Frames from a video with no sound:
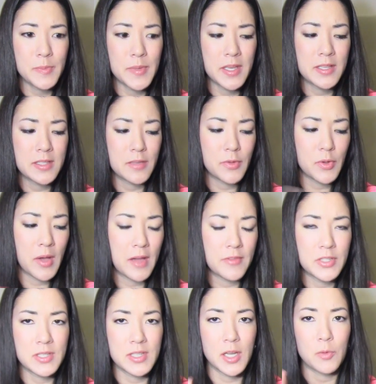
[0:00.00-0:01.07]
because if you have
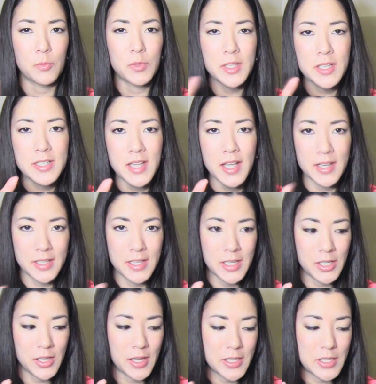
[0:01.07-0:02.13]
just like a really tiny
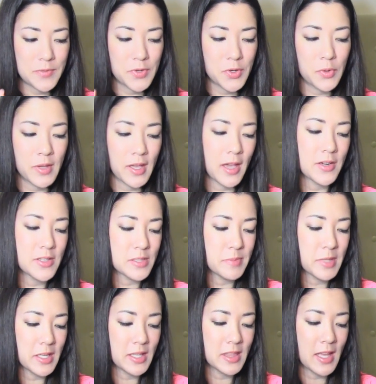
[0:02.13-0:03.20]
clutch for going out or
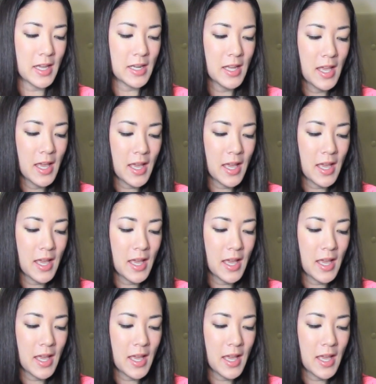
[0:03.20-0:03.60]
something like that,